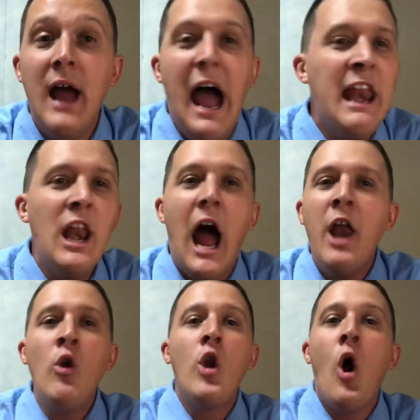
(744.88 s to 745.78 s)
I
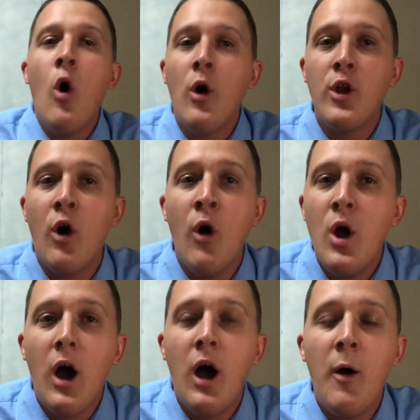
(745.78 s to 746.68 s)
don't know, you know,
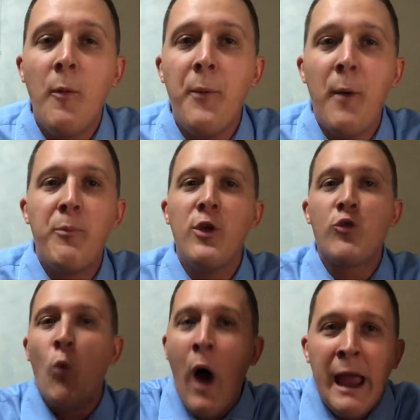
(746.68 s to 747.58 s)
of
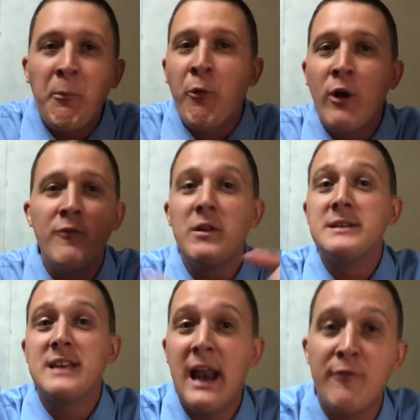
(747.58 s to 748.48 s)
this white
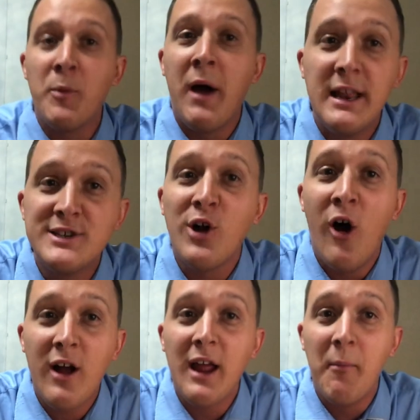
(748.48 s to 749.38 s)
privilege that everybody's
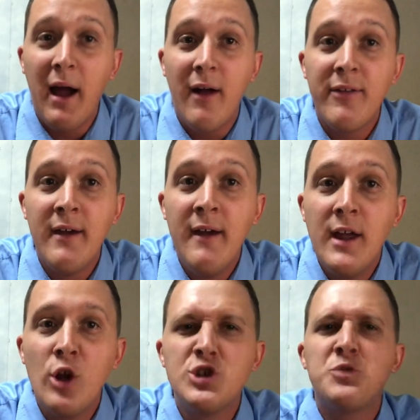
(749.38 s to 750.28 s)
talking about.
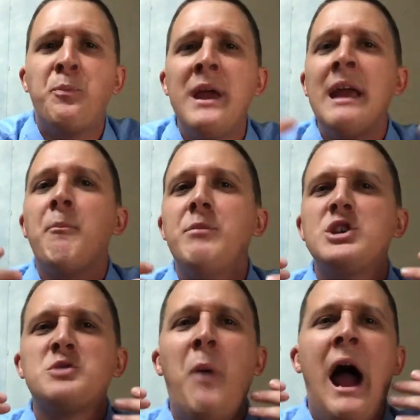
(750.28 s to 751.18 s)
You know,
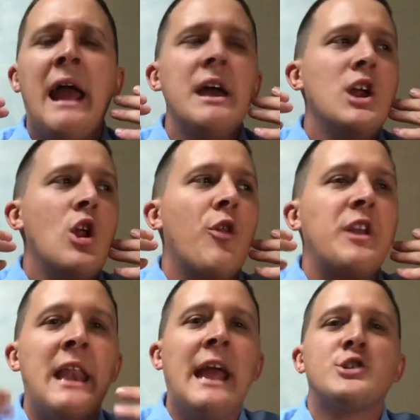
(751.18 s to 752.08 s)
just by, you know,
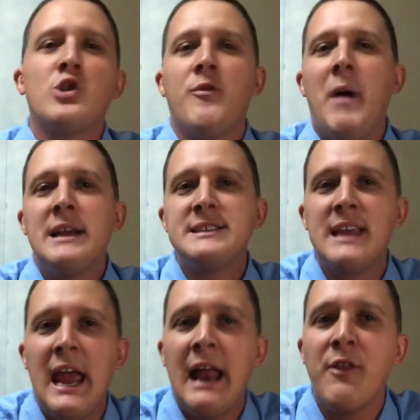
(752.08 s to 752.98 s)
the nature of my
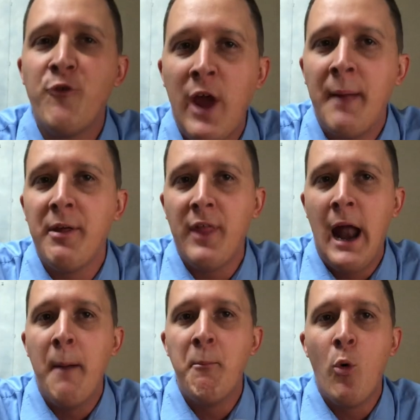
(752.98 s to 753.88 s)
skin and the family that
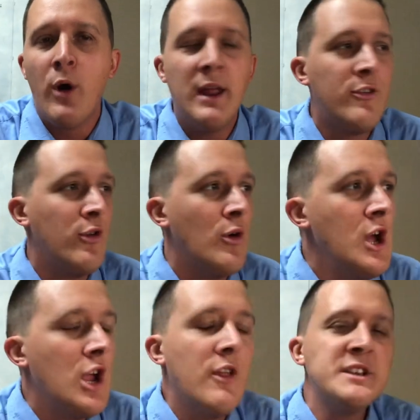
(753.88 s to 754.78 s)
I'm born into.
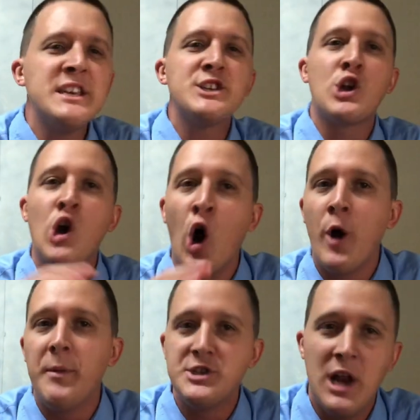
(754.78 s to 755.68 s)
This is
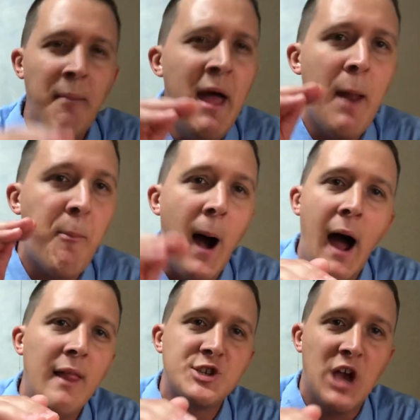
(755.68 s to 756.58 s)
garbage, and I'm not
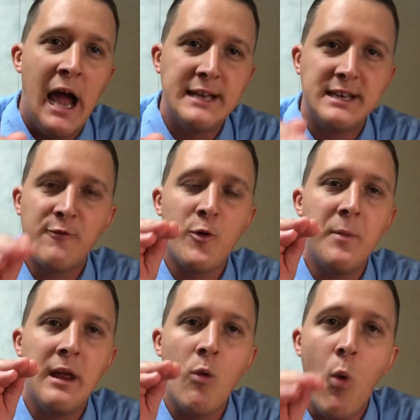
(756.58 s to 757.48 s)
apologizing for
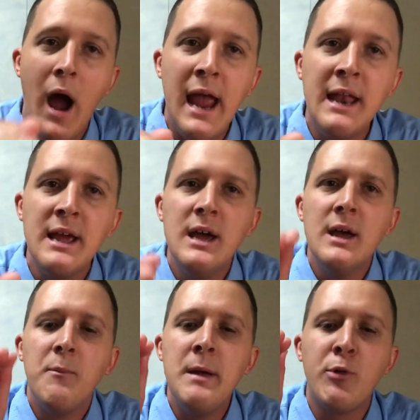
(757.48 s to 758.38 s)
being white.
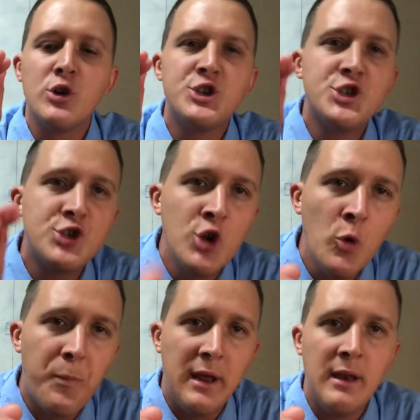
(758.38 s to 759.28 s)
People are
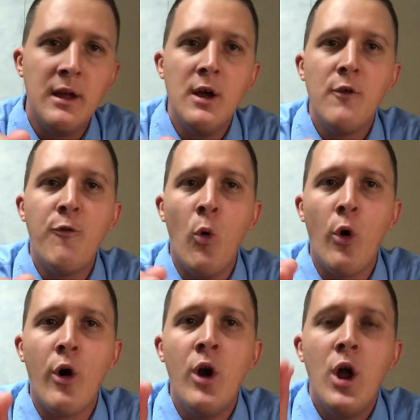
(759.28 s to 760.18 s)
stupid
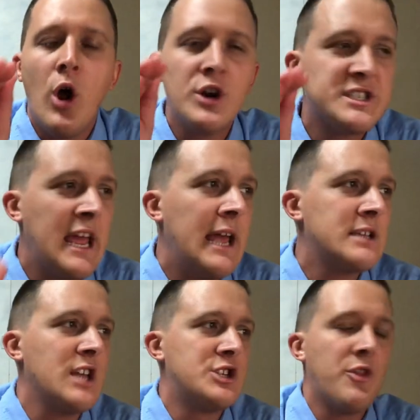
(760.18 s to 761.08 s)
for
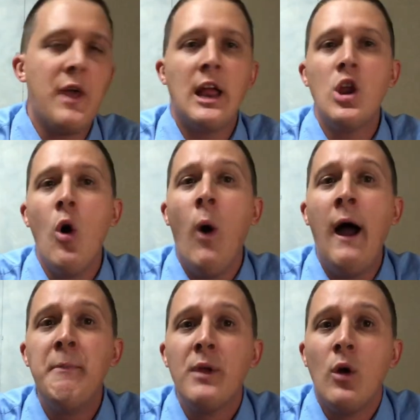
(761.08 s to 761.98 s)
saying such a thing. And you know
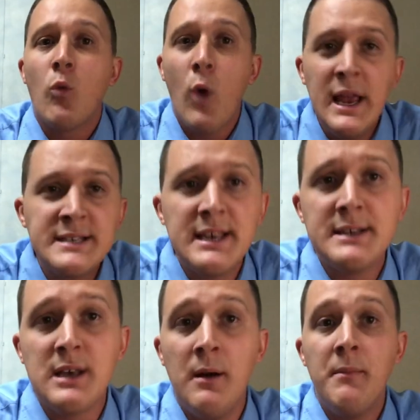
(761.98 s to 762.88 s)
what?
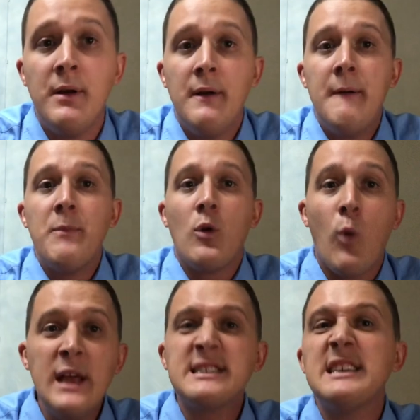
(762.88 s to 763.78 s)
Racism
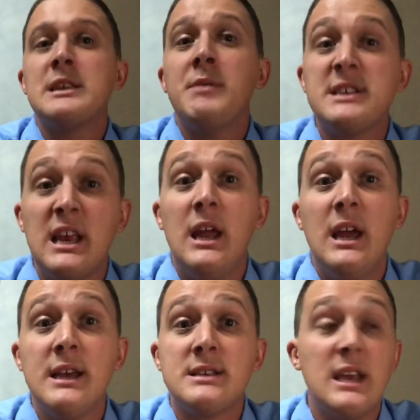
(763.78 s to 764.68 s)

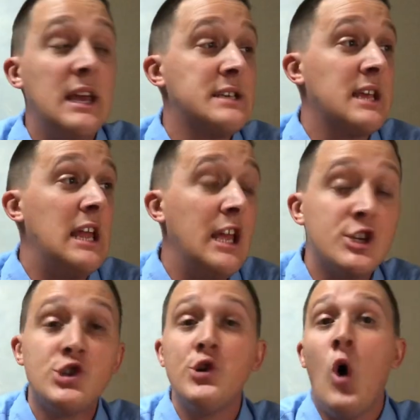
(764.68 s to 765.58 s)
is an
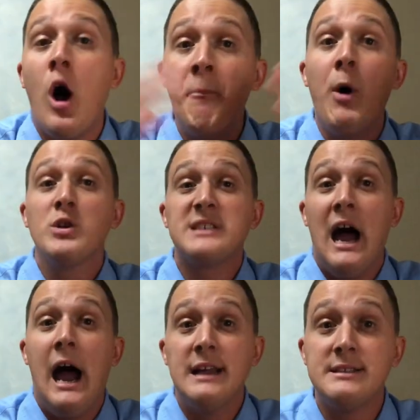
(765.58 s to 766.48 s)
issue on both
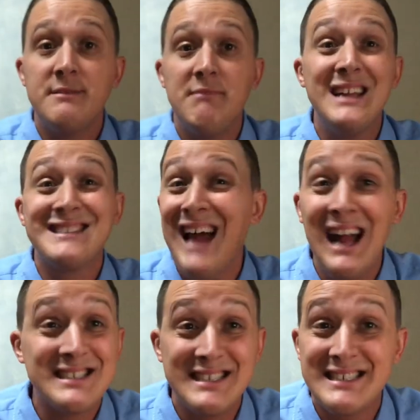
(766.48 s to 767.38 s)
sides. It's
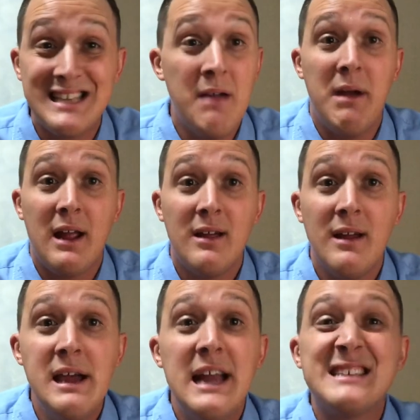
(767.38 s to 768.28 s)
not systemic.
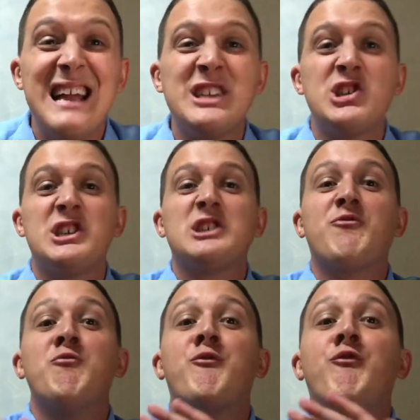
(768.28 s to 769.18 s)
It's not just
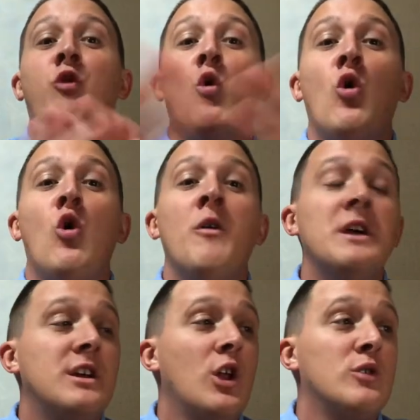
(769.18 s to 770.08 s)
this full,
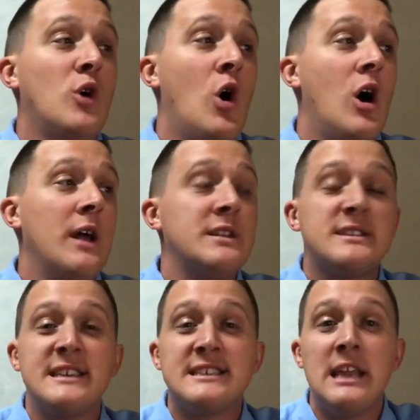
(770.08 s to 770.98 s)
you know, on
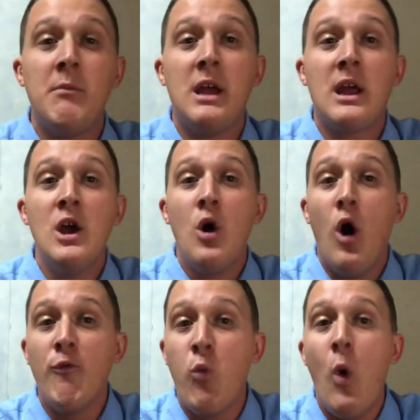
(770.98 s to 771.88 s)
systemic
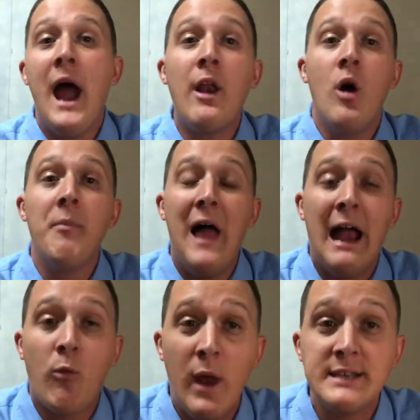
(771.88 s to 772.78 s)
of white on
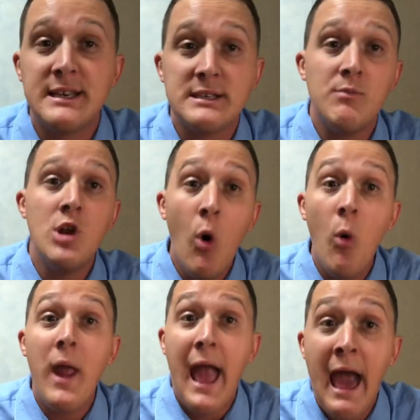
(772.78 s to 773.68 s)
black racism. You know
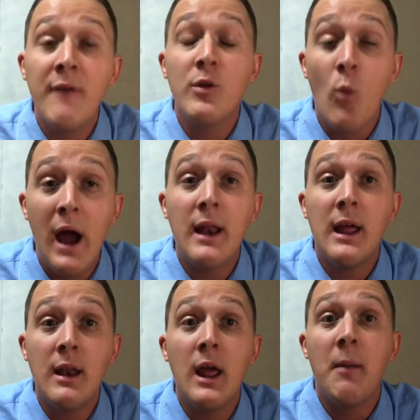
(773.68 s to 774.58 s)
what we have
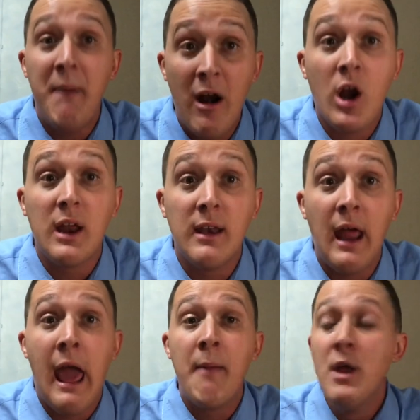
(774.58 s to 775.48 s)
in America
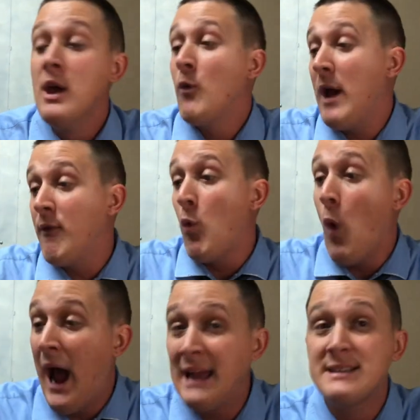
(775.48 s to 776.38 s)
today? We have
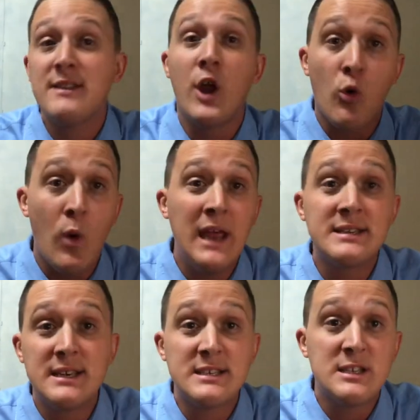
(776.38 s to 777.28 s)
whites that are
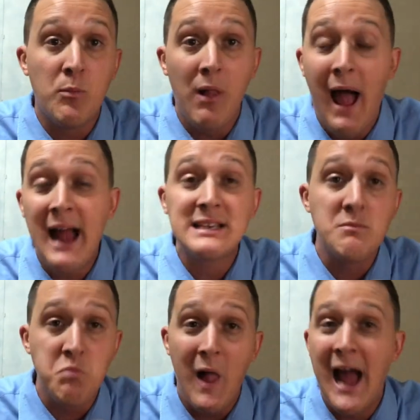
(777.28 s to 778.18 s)
racist to blacks
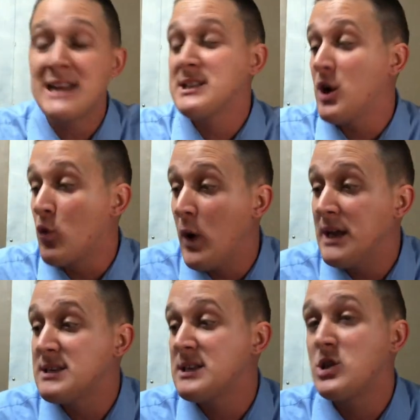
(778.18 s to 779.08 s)
and blacks that are
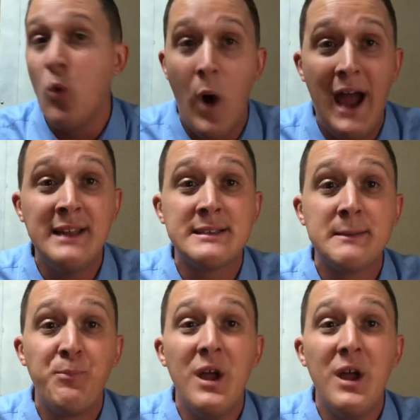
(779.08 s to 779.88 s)
racist to whites.